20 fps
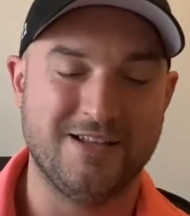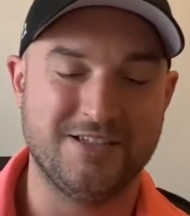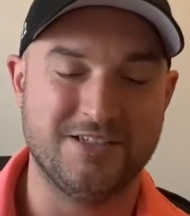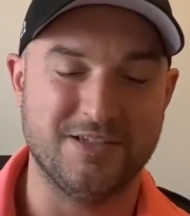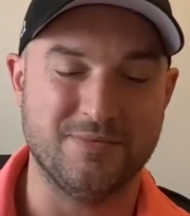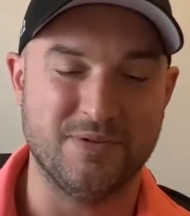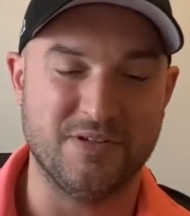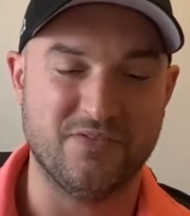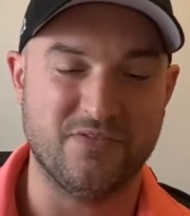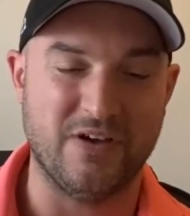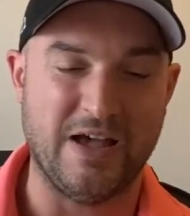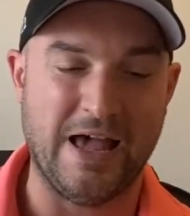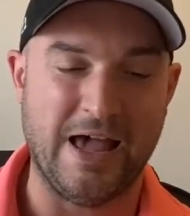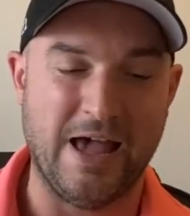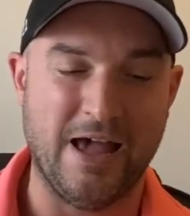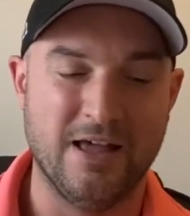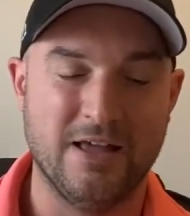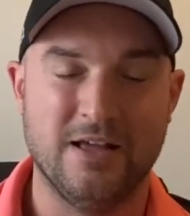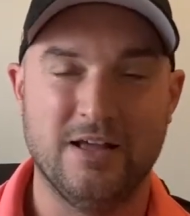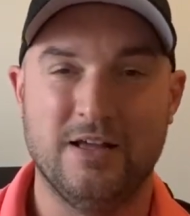to be
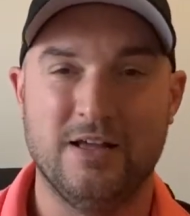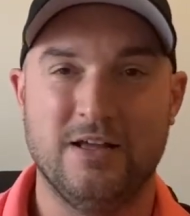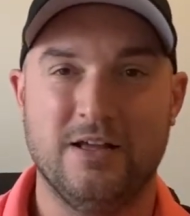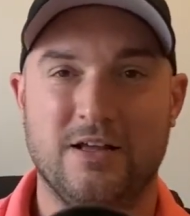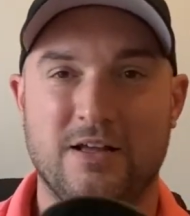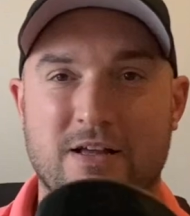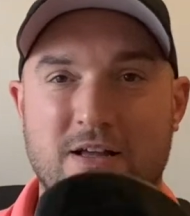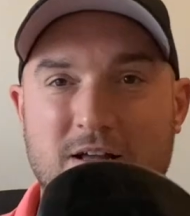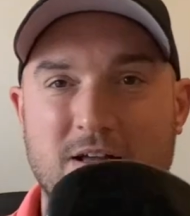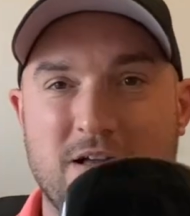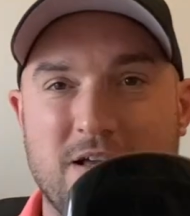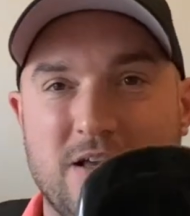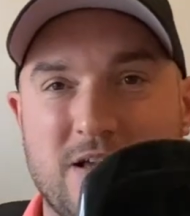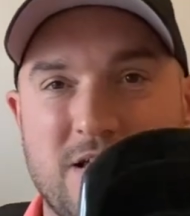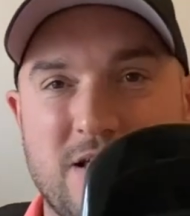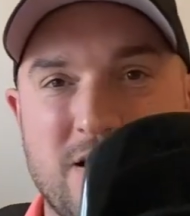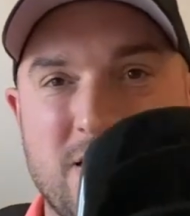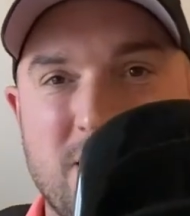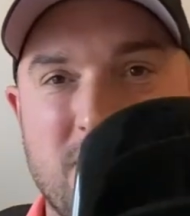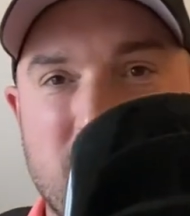fair.
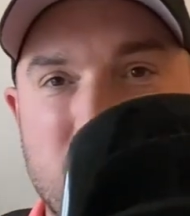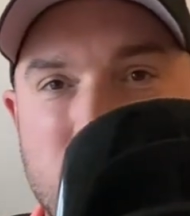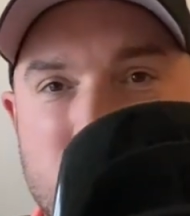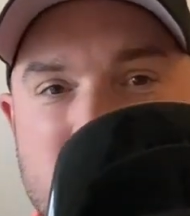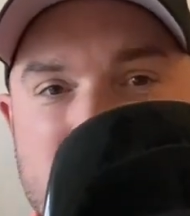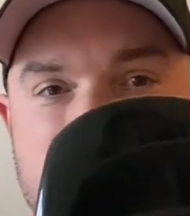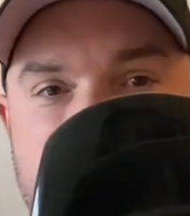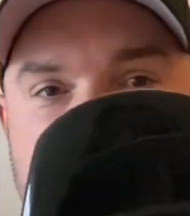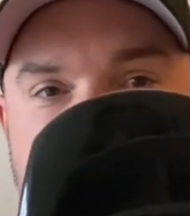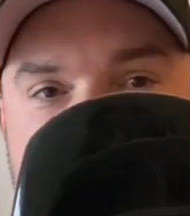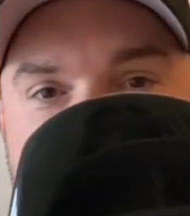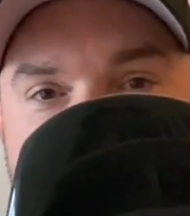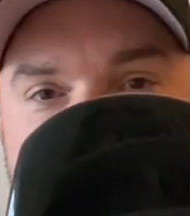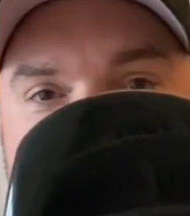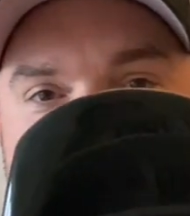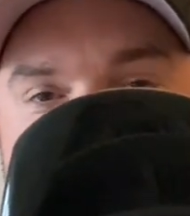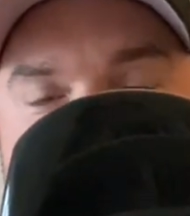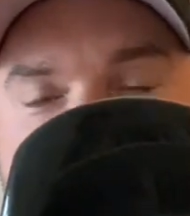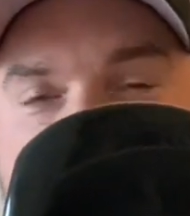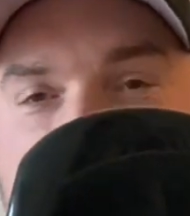Not too sure about the